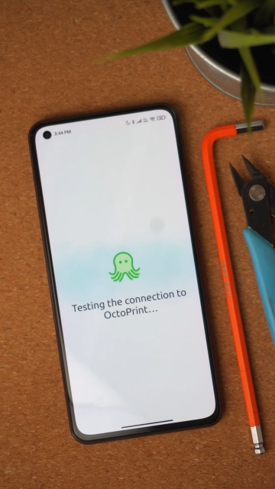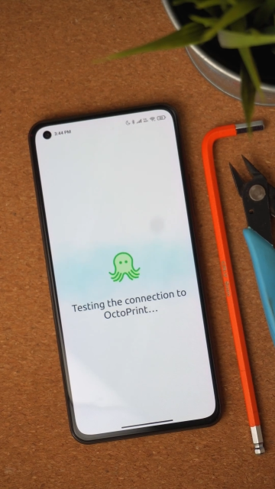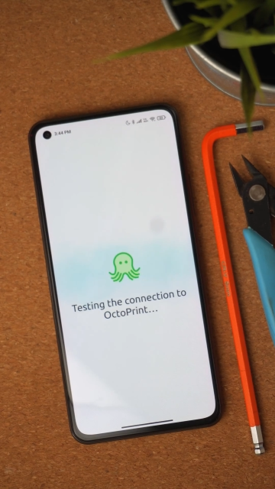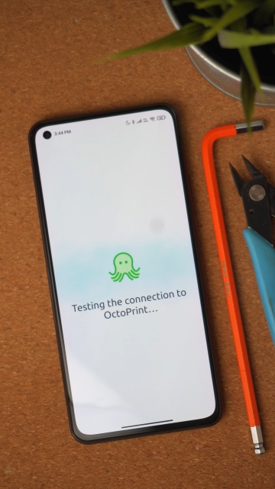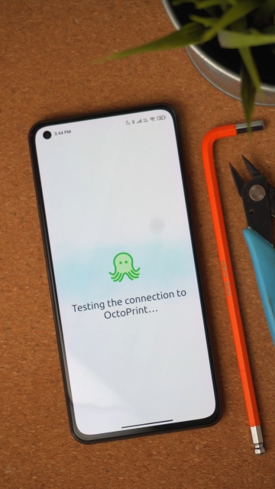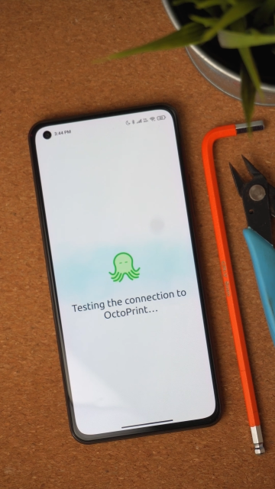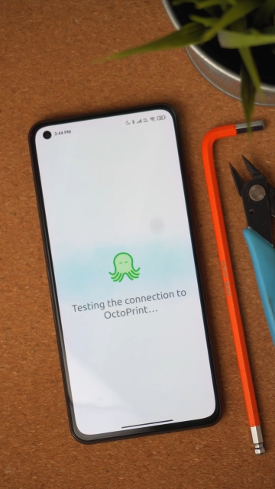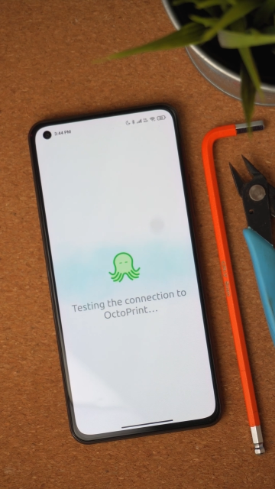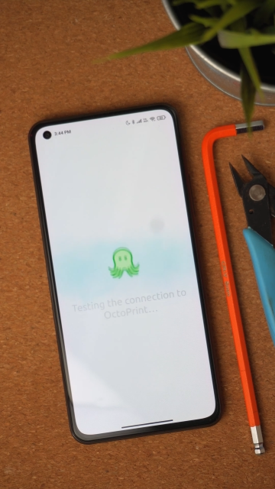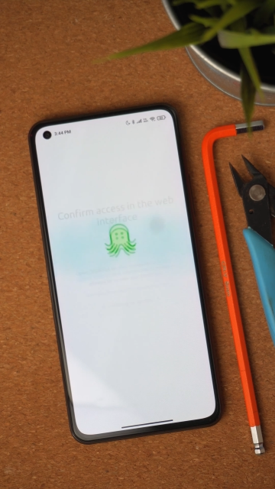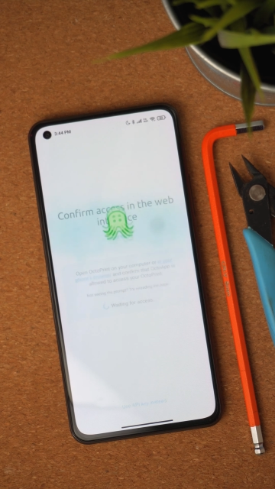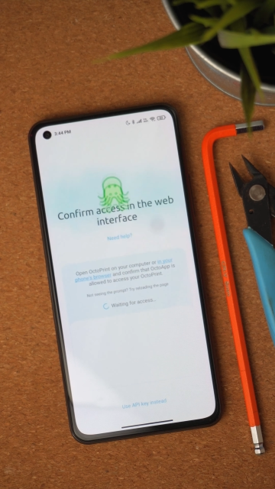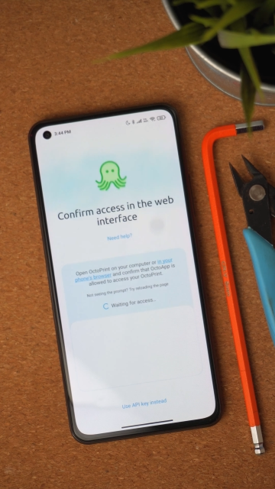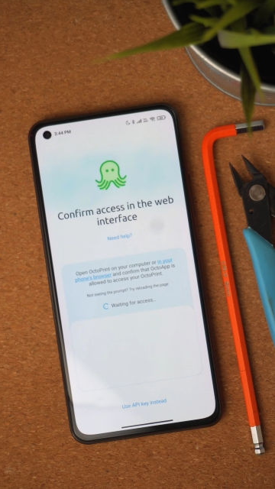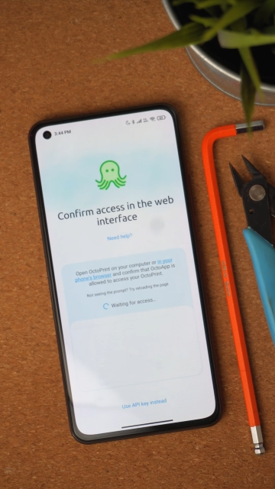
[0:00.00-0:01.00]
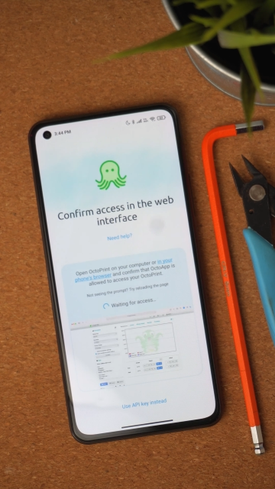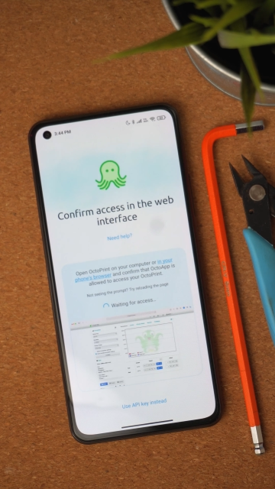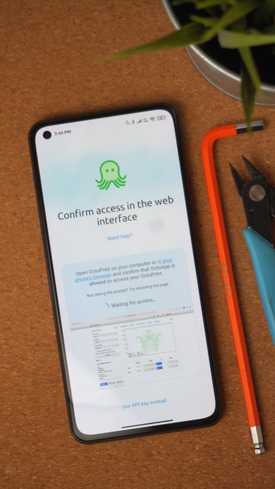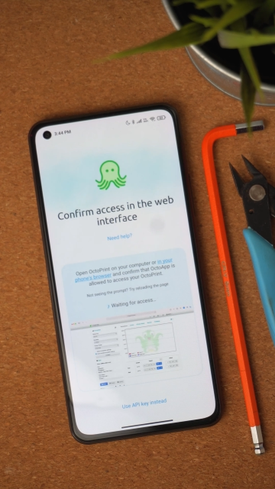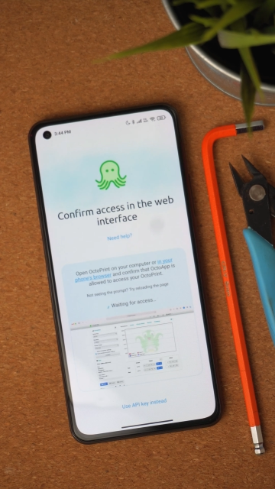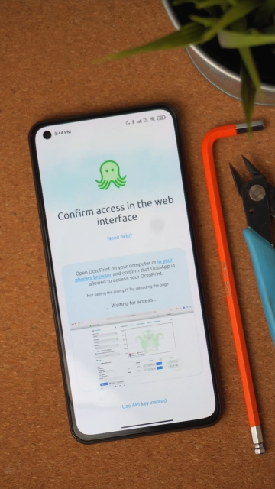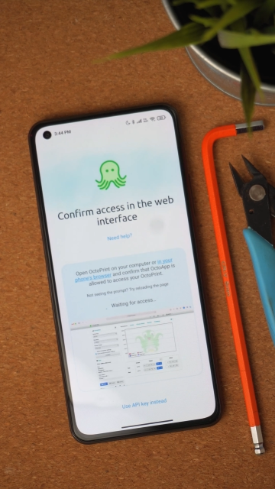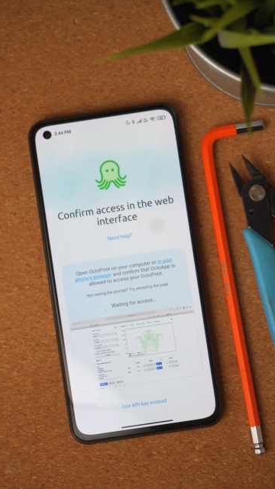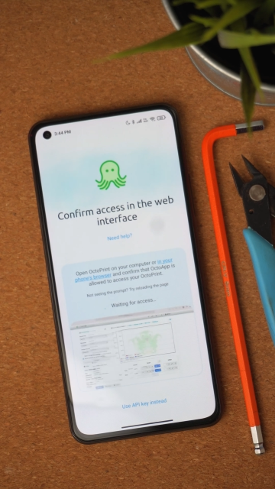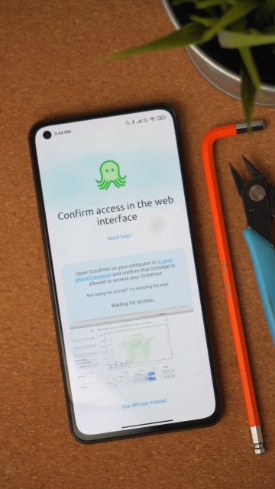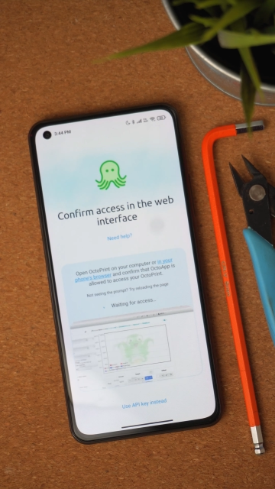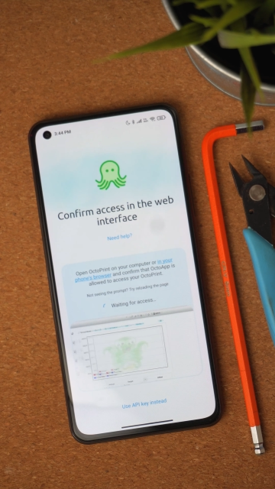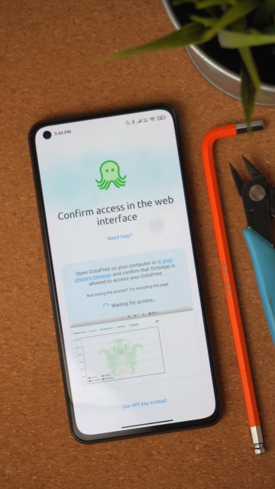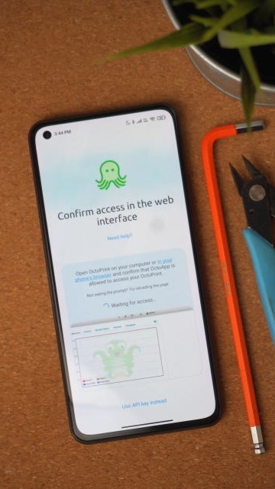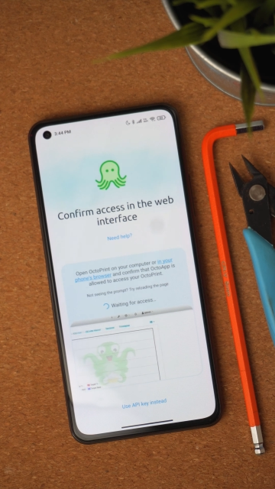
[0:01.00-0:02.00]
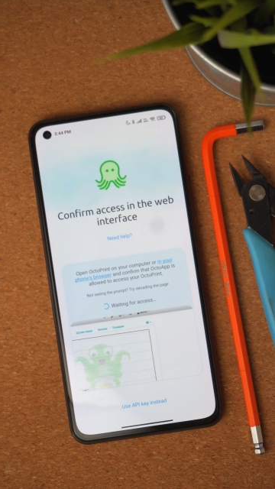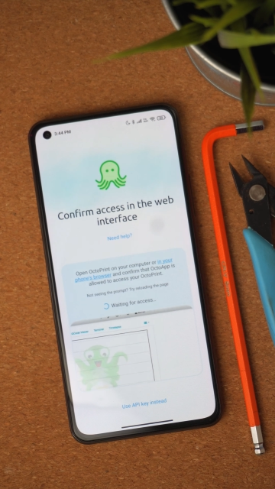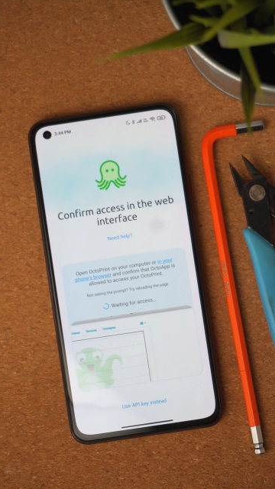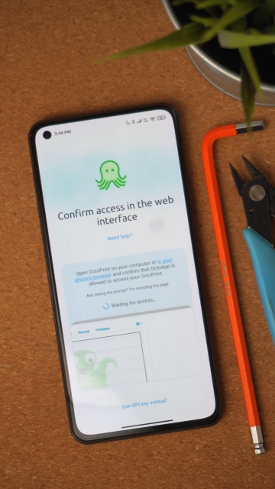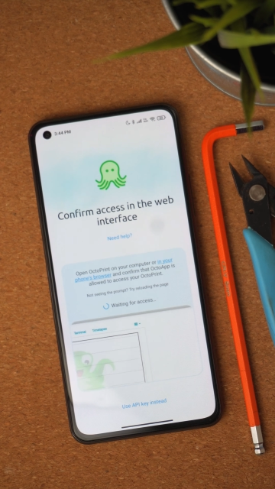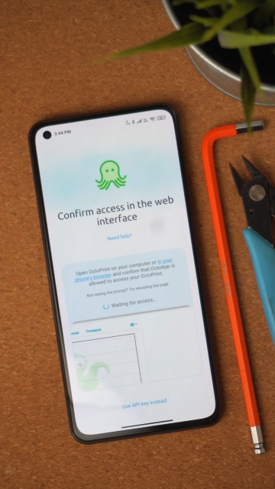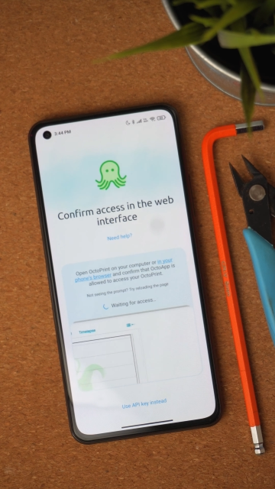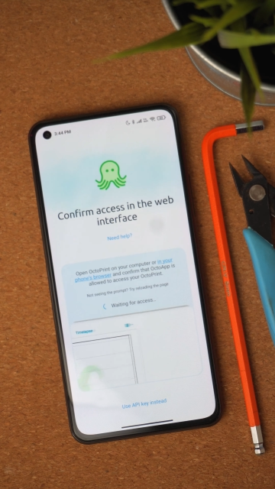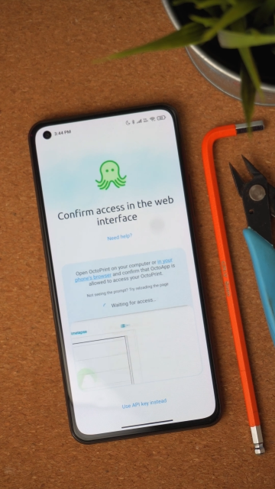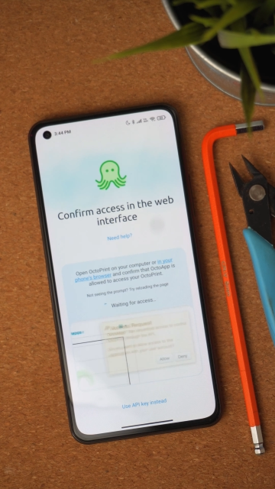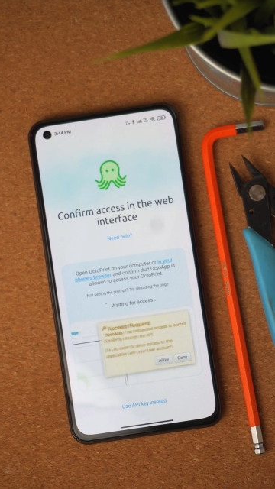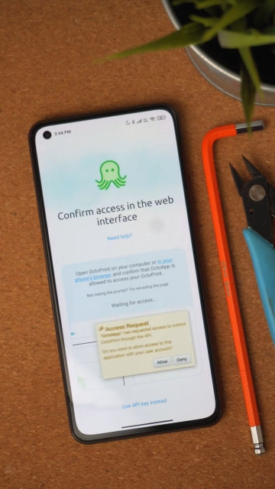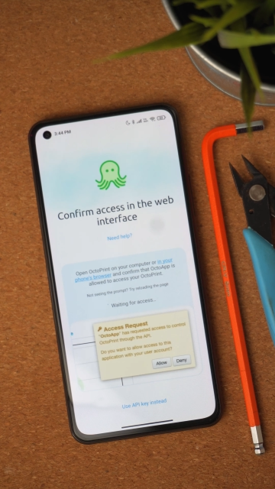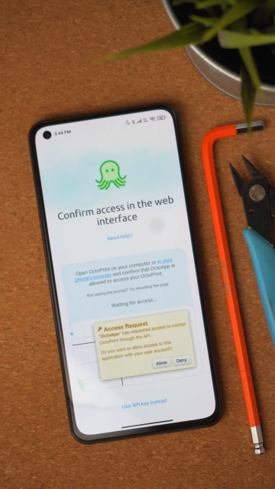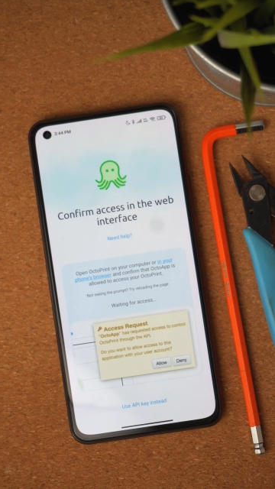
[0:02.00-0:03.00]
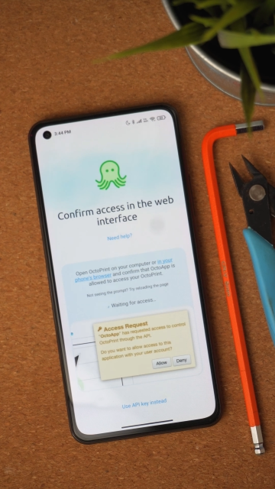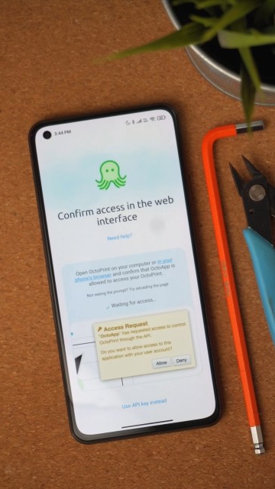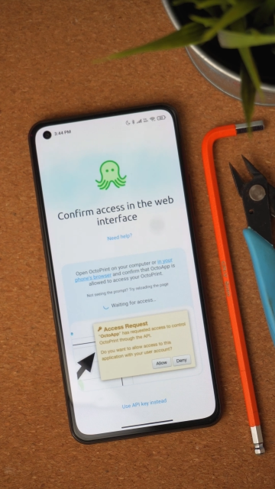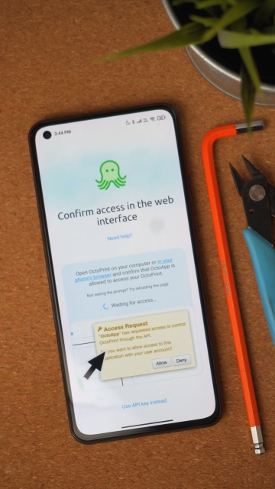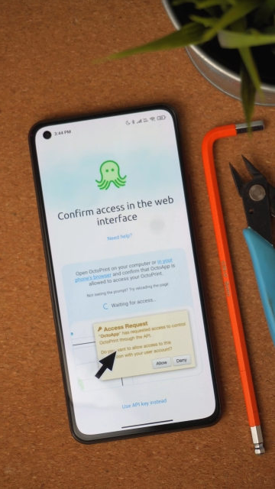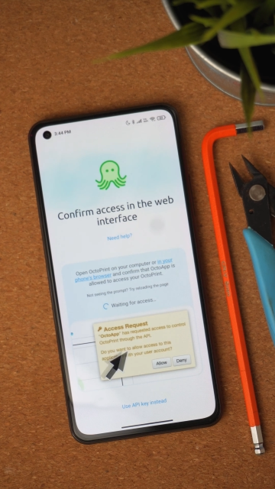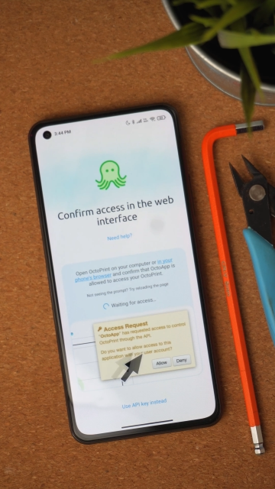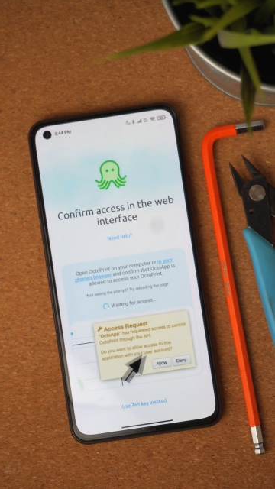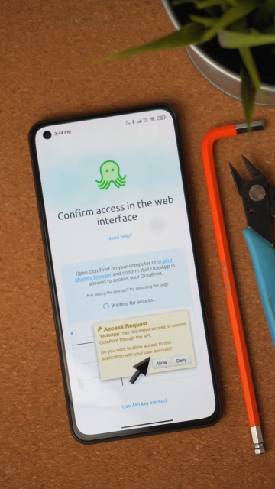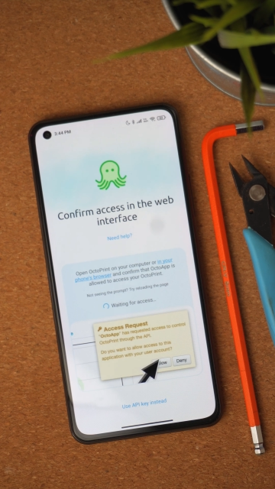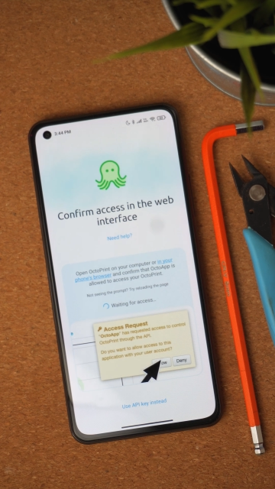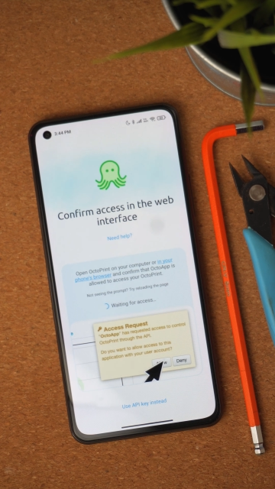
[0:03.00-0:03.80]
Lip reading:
Nobody's mouth can be seen.